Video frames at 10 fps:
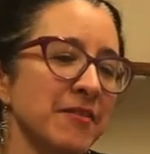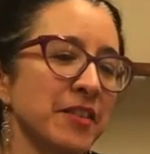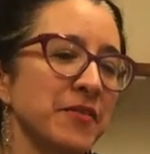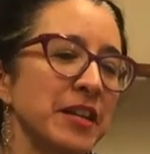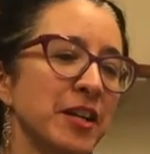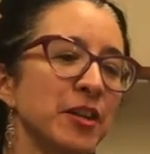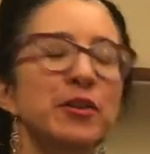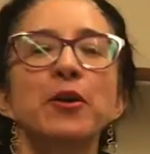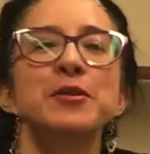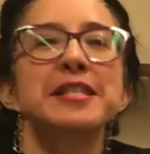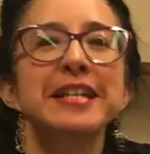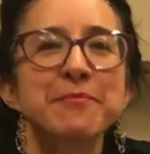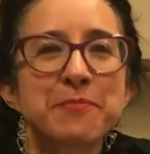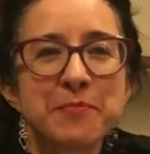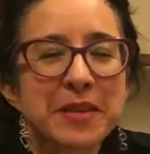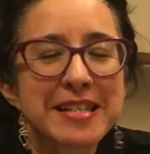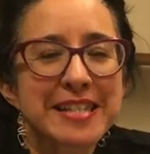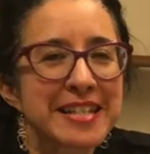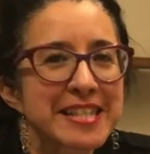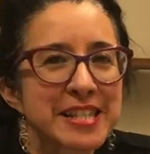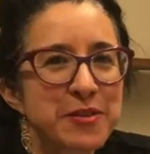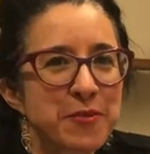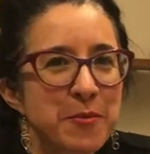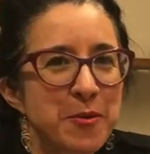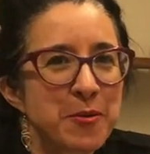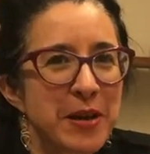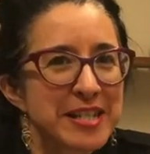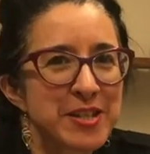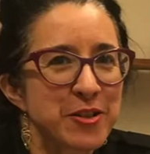the closing sentences from Grace